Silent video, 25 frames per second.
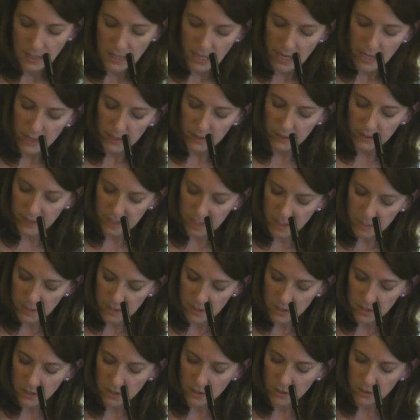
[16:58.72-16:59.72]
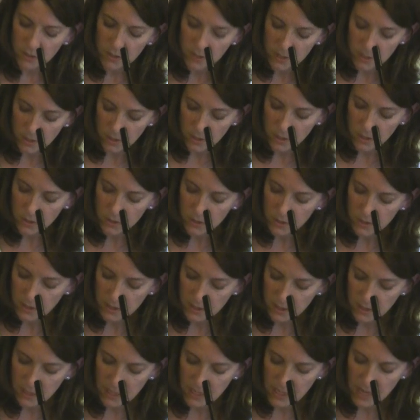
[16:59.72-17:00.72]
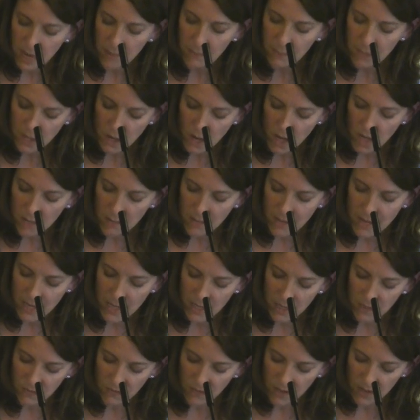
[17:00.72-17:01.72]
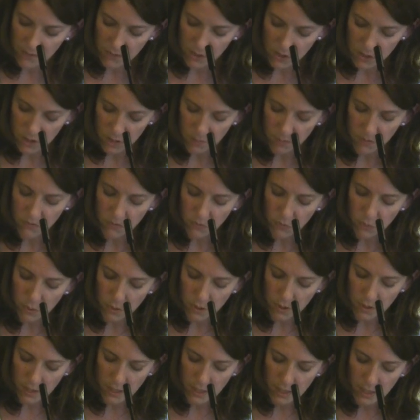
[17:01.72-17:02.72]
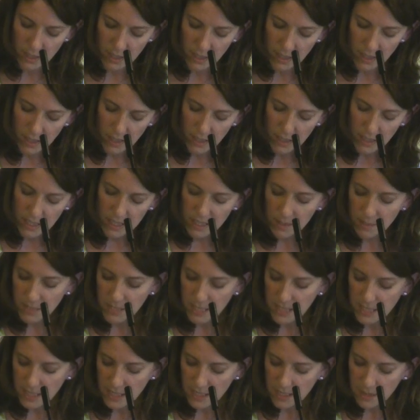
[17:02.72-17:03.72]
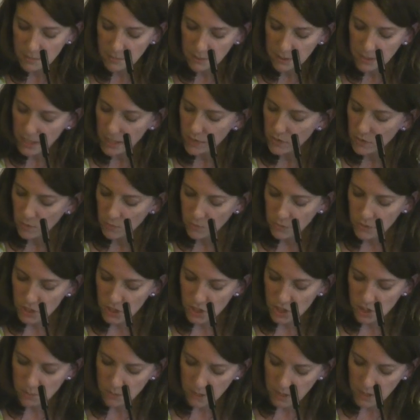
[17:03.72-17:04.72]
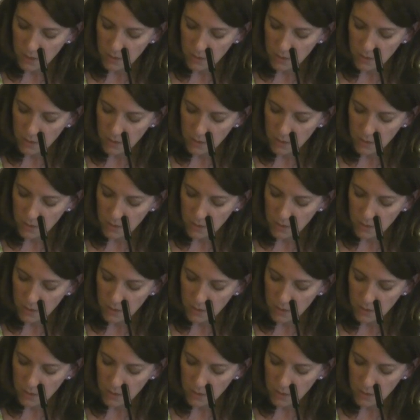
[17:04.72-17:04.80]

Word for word: Kate and Elizabeth's close, closeness had not been automatic five years before. In the beginning, playgroup was just